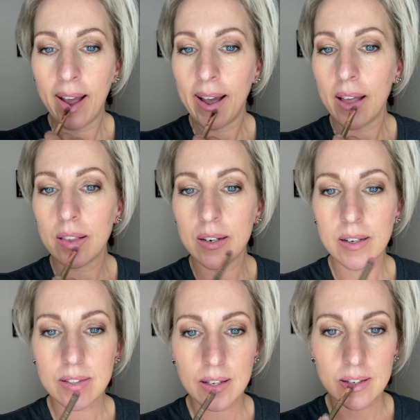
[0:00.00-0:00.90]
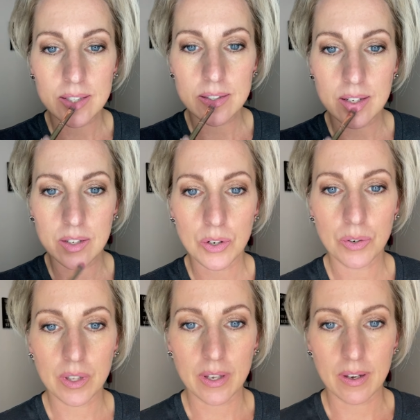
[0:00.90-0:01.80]
And the nice thing is you can
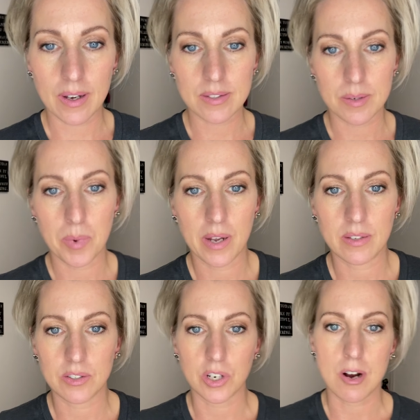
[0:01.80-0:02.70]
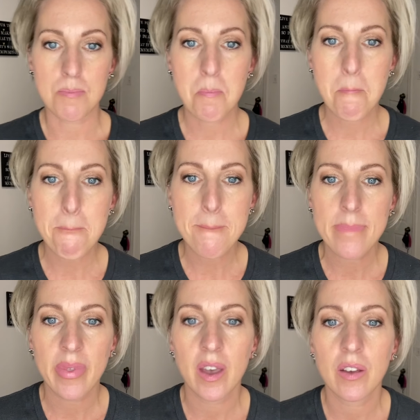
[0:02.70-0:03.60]
totally customize your,
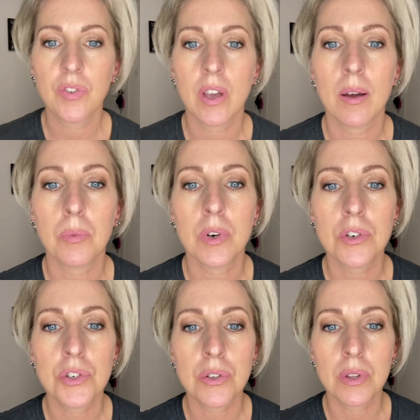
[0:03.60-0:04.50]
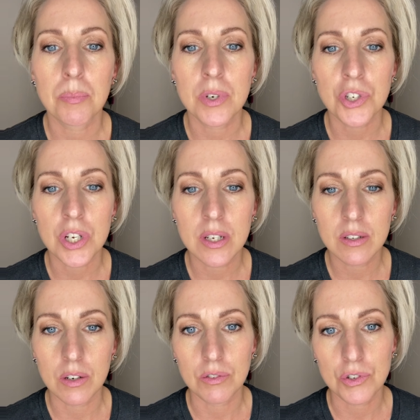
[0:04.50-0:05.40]
if you get 1 or 2 lip and cheek,
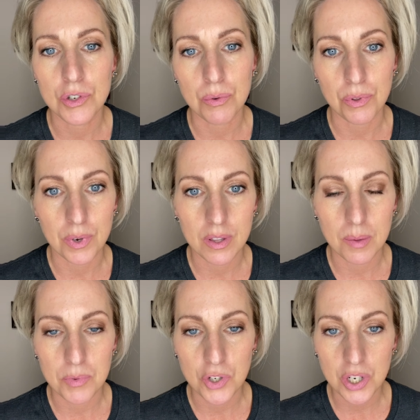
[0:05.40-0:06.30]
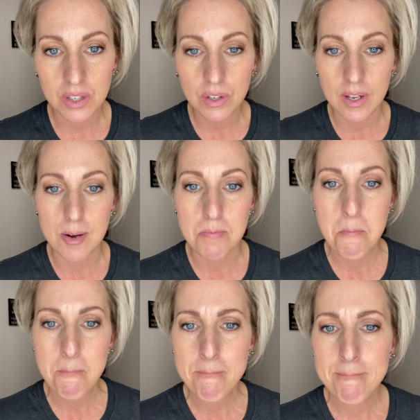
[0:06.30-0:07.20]
or 2 or 3 lip and cheeks, you can
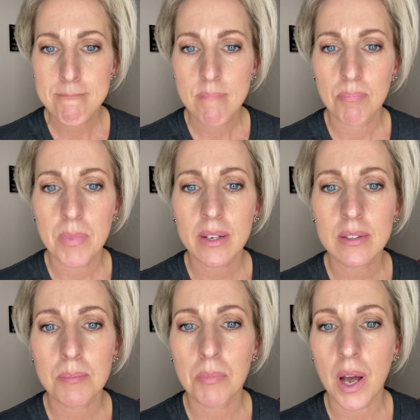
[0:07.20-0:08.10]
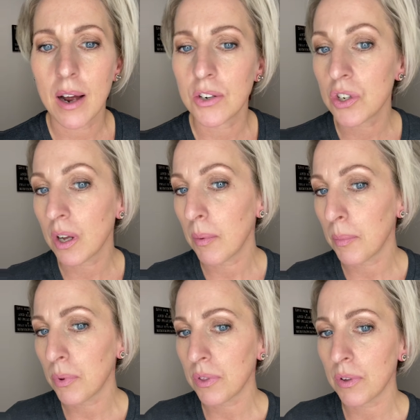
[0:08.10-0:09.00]
mix and match and come up
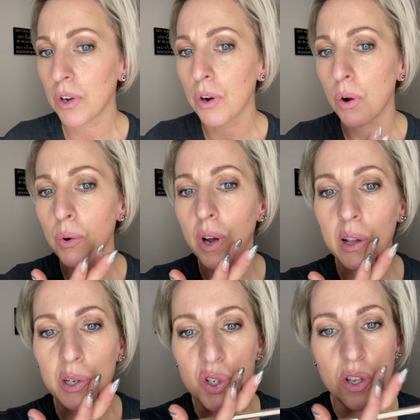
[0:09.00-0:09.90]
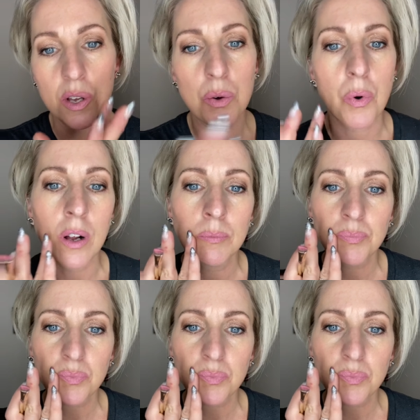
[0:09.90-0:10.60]
with your own colors that you want